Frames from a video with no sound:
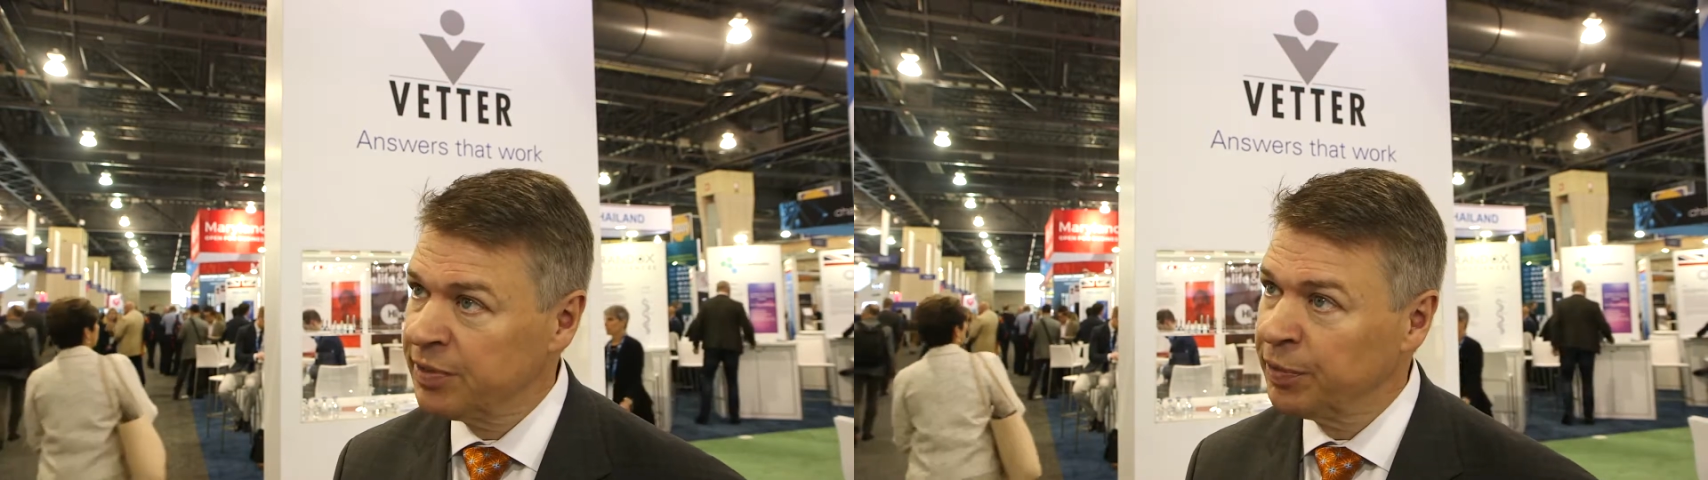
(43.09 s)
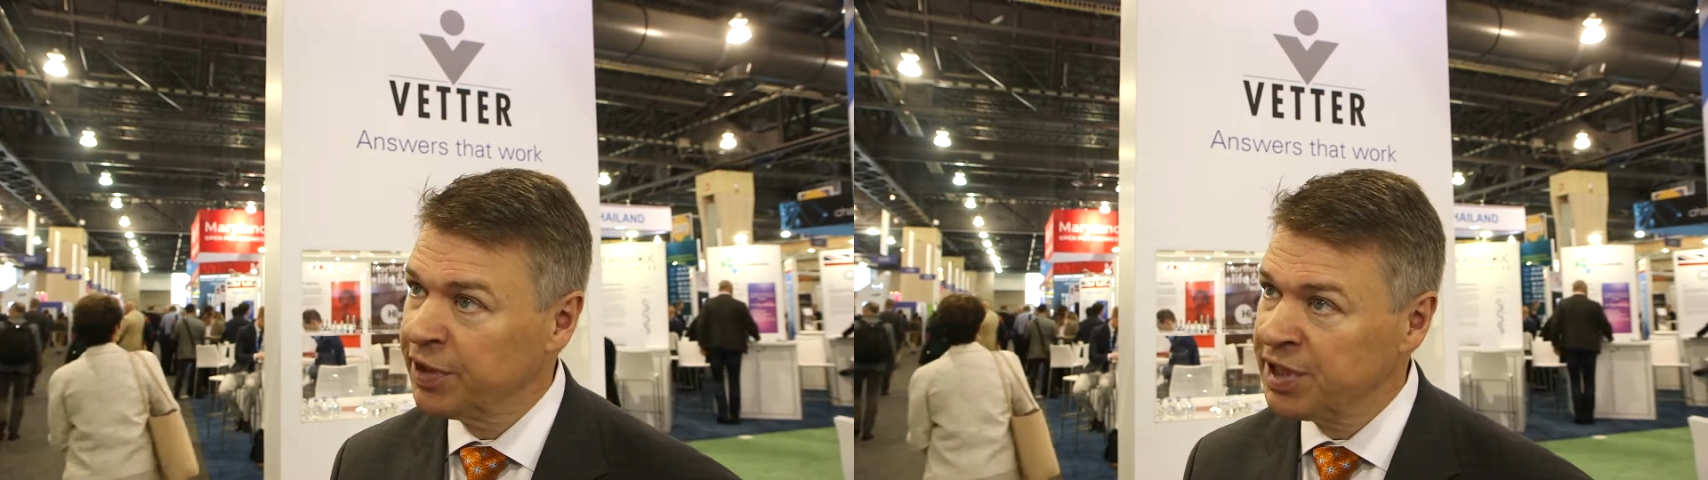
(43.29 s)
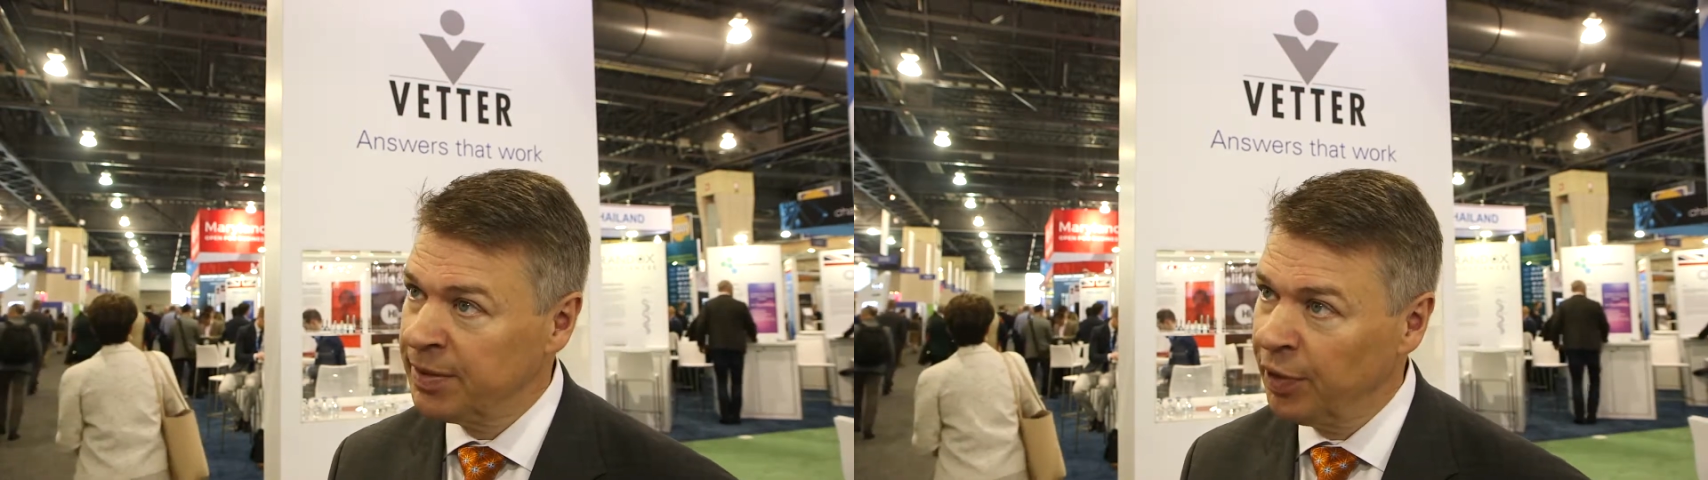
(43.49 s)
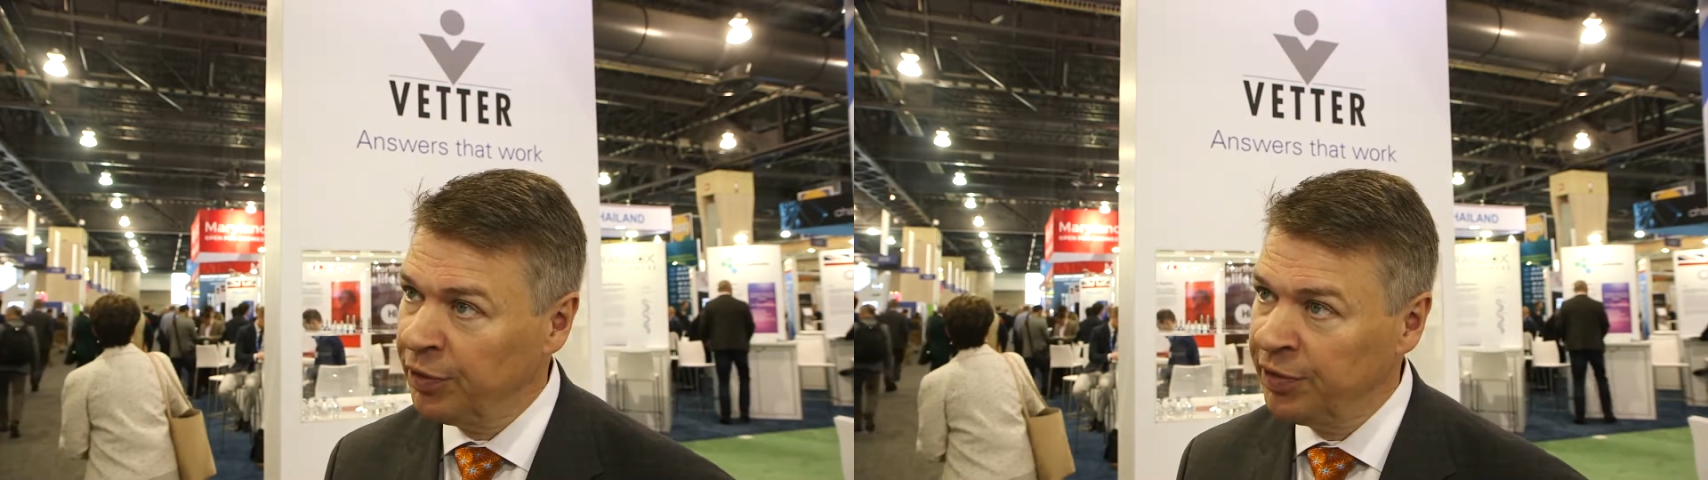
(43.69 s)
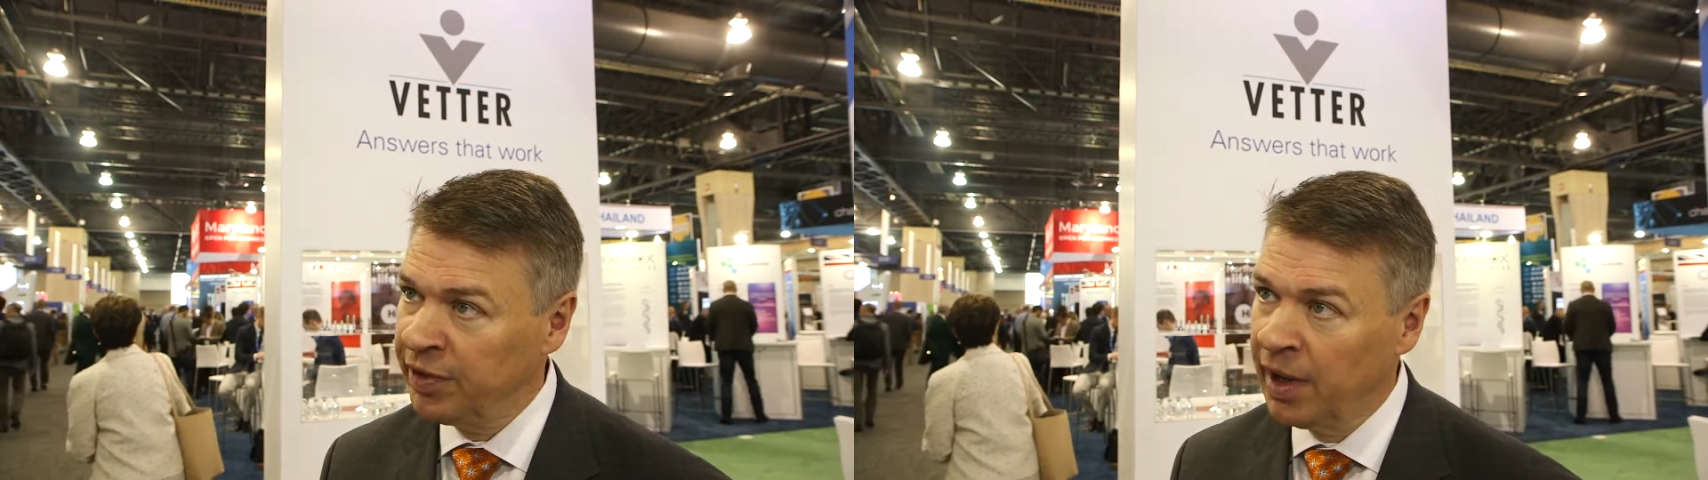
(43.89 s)
and
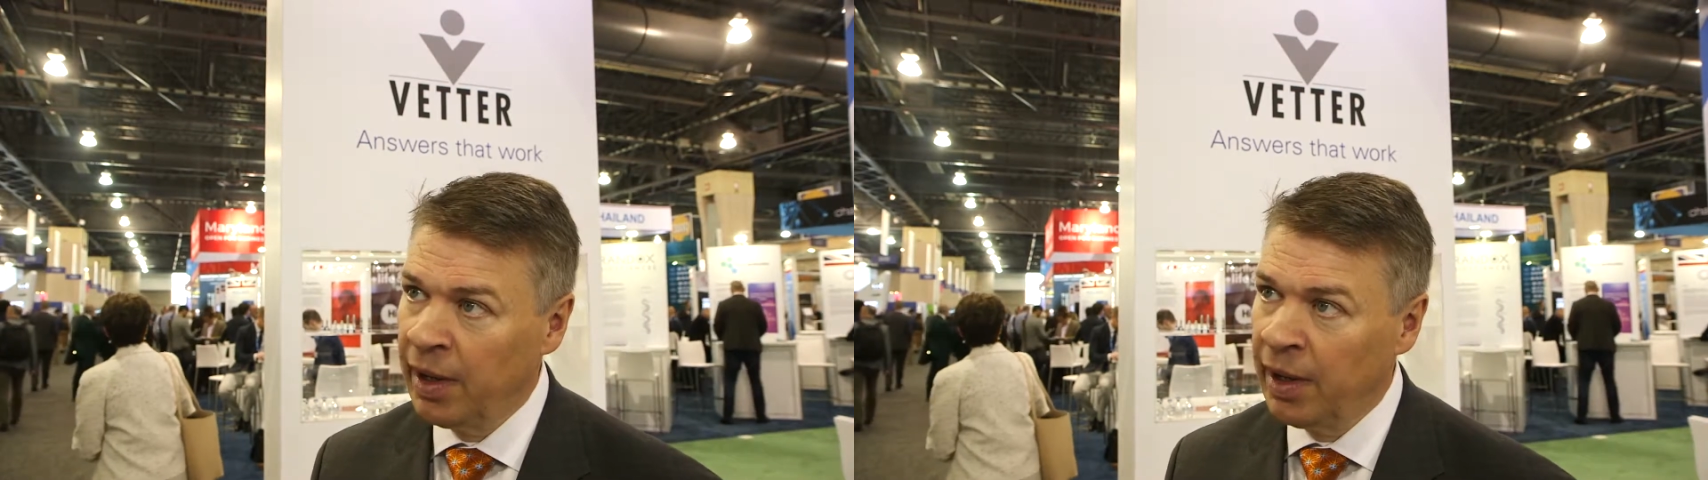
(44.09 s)
placebos.